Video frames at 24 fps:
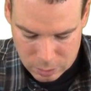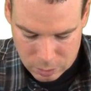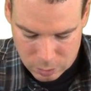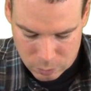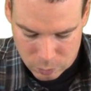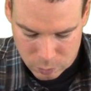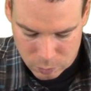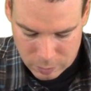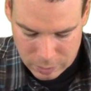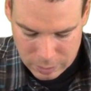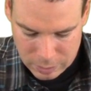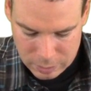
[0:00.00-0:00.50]

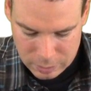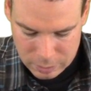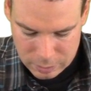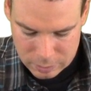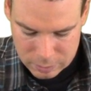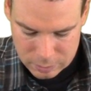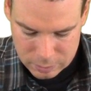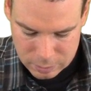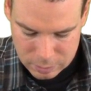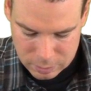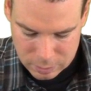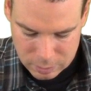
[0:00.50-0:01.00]

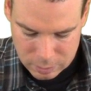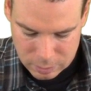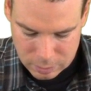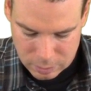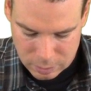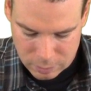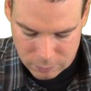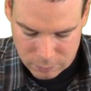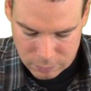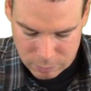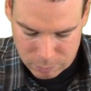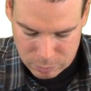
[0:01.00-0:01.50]
radius
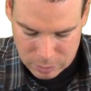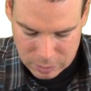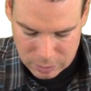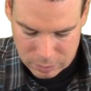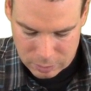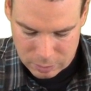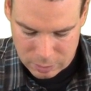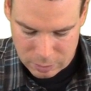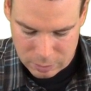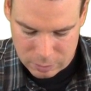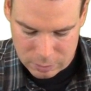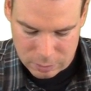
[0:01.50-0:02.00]
of the big
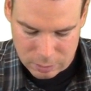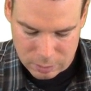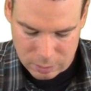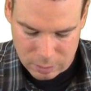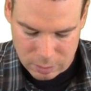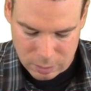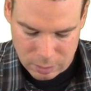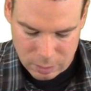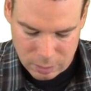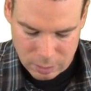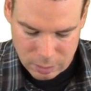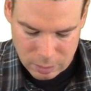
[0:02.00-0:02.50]
disk
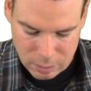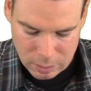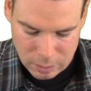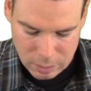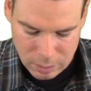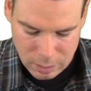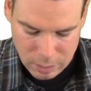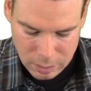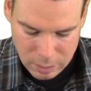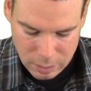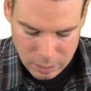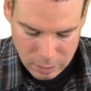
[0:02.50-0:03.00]

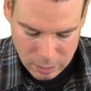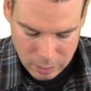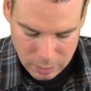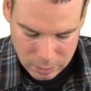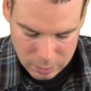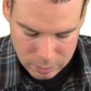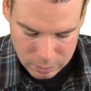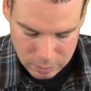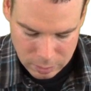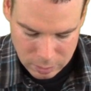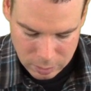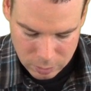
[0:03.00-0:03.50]

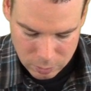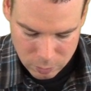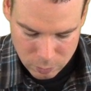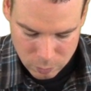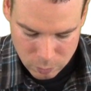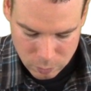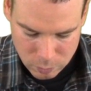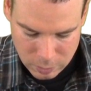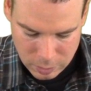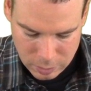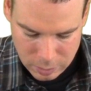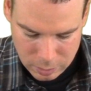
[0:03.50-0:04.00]
and the
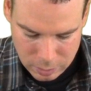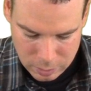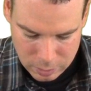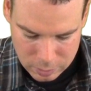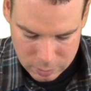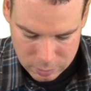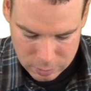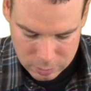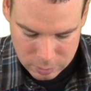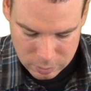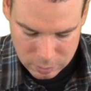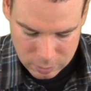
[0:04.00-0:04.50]

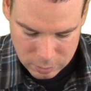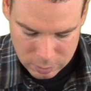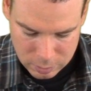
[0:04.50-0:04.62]
radius